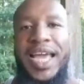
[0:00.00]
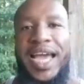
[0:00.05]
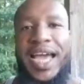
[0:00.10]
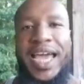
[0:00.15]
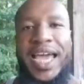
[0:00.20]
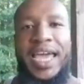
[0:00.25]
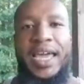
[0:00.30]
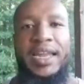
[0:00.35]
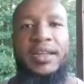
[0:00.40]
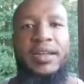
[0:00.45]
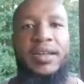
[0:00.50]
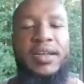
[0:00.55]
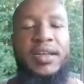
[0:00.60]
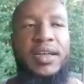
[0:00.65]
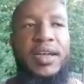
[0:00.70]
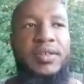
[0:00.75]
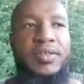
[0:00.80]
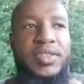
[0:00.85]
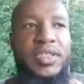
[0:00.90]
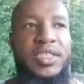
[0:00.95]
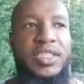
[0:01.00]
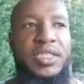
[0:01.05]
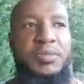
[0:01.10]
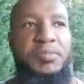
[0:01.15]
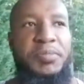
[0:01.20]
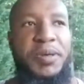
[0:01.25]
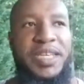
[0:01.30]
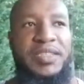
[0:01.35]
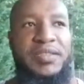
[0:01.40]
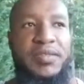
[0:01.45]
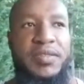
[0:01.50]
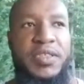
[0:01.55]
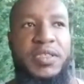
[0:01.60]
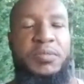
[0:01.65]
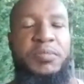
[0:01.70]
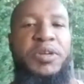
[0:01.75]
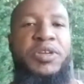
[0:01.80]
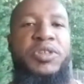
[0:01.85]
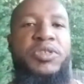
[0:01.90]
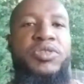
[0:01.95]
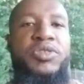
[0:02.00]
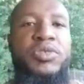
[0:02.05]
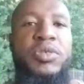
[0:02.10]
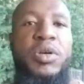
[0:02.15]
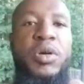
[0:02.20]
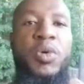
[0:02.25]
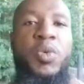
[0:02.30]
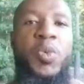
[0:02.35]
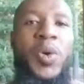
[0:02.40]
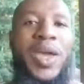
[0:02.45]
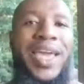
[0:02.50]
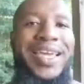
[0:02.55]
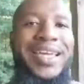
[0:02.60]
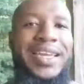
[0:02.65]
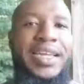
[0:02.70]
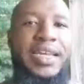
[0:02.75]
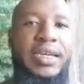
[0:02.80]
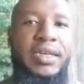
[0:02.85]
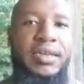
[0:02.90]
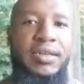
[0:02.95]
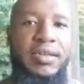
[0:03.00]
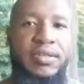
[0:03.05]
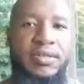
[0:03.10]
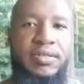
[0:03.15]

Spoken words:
I was in a space of spiritual awakening.